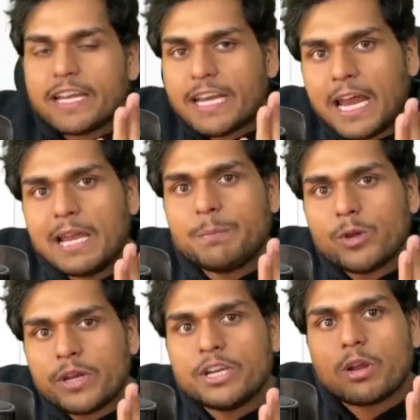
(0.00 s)
can help
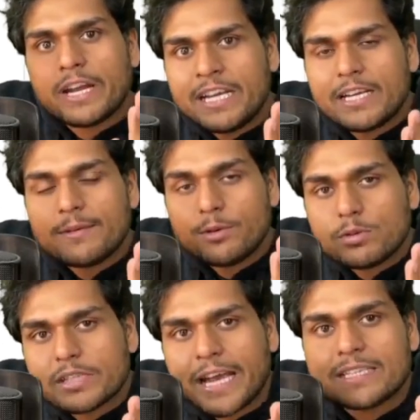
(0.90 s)
you in your
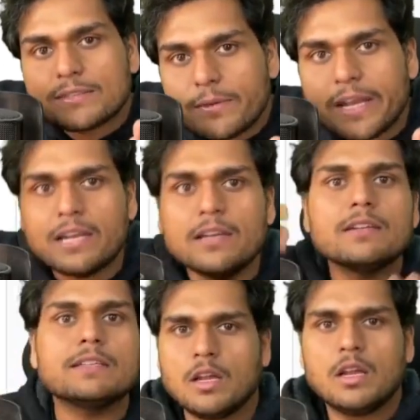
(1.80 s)
interviews as well.
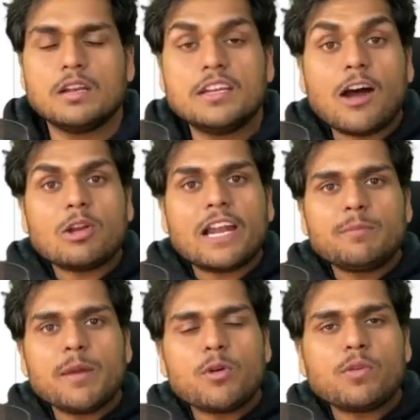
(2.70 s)
Now let
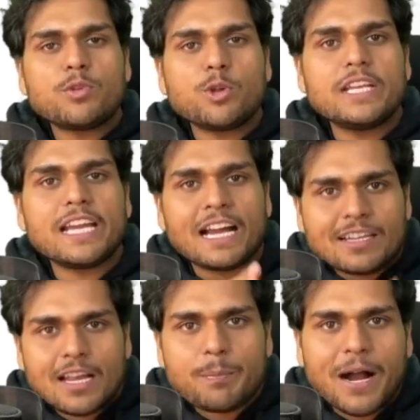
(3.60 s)
me move to the
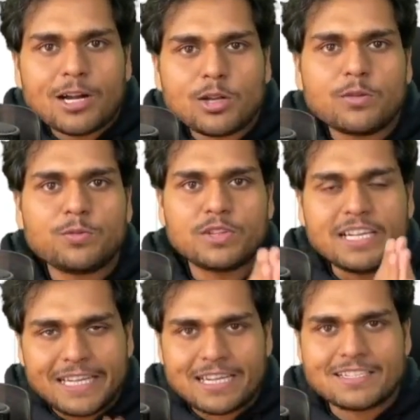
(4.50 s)
another part of the
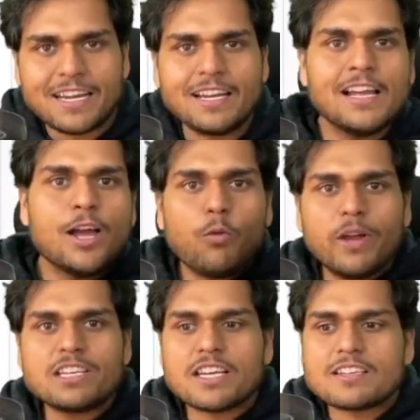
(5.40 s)
testing,
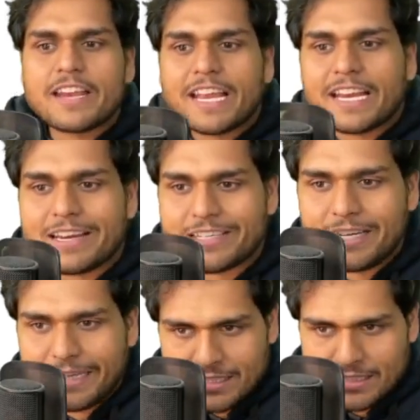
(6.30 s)
which is
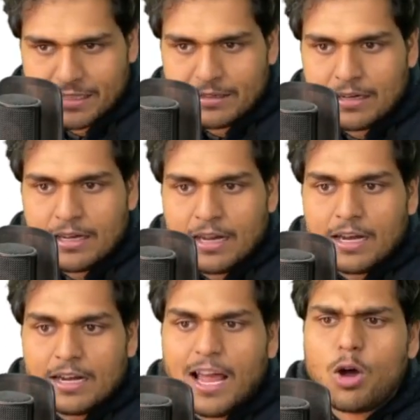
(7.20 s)
regression testing.
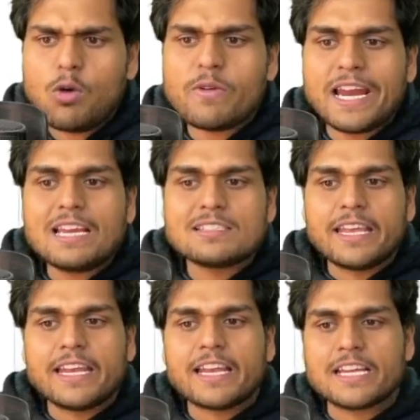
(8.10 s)
Now when I say
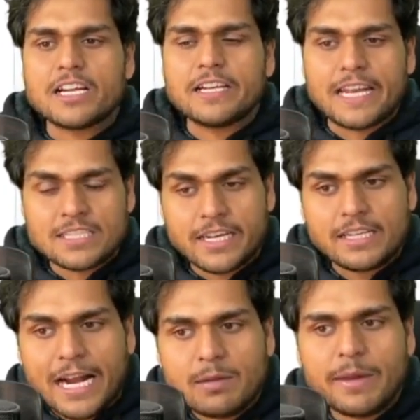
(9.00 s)
regression testing,
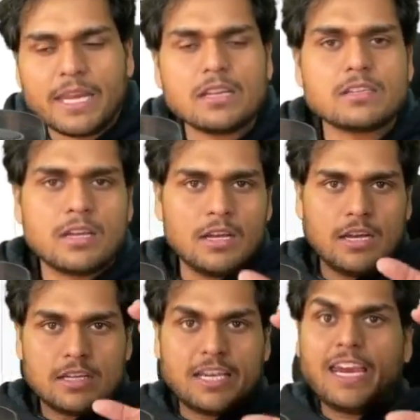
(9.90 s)
that means,
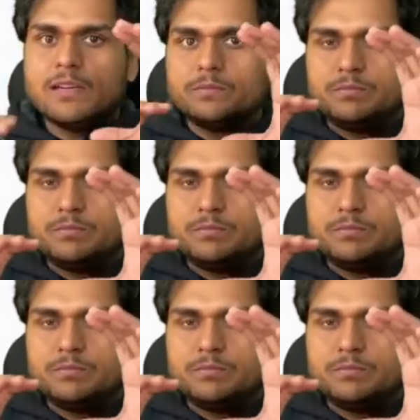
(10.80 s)
see,